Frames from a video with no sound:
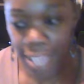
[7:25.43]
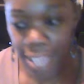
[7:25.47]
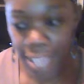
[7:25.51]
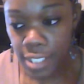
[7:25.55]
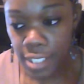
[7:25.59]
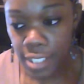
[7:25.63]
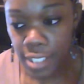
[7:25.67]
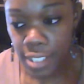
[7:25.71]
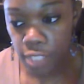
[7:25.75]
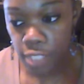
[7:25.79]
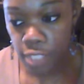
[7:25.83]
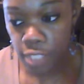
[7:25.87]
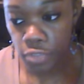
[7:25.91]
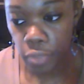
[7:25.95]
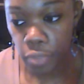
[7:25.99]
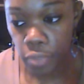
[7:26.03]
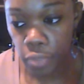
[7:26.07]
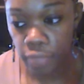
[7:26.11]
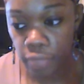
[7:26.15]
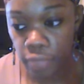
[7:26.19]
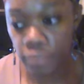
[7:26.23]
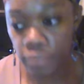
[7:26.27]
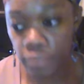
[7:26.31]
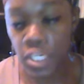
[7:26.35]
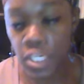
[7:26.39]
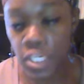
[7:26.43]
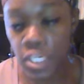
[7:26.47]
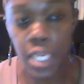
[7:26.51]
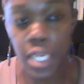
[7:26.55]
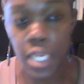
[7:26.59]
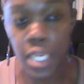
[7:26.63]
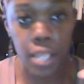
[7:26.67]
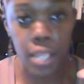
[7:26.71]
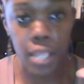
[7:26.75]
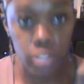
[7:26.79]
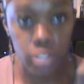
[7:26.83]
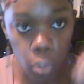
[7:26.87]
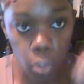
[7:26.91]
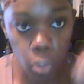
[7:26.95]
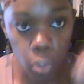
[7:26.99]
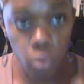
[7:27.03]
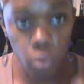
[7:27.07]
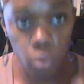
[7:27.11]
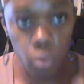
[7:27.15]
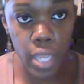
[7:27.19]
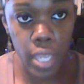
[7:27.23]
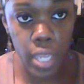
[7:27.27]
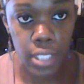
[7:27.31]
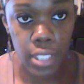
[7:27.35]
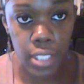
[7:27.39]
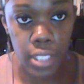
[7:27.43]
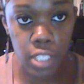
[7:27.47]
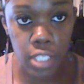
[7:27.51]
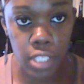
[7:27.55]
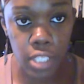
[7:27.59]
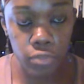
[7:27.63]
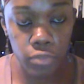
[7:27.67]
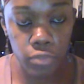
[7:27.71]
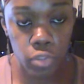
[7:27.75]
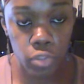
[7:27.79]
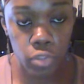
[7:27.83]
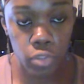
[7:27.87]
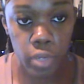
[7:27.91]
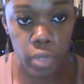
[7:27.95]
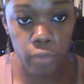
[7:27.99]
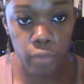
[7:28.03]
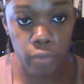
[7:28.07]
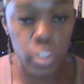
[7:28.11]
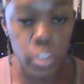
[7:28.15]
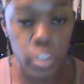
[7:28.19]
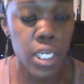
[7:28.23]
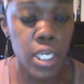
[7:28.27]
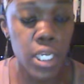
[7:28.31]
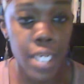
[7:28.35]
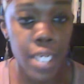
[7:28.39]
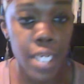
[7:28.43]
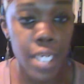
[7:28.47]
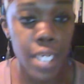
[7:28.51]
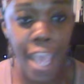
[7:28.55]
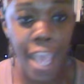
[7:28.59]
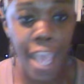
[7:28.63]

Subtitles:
assets for 2015 and the total assets for 2014,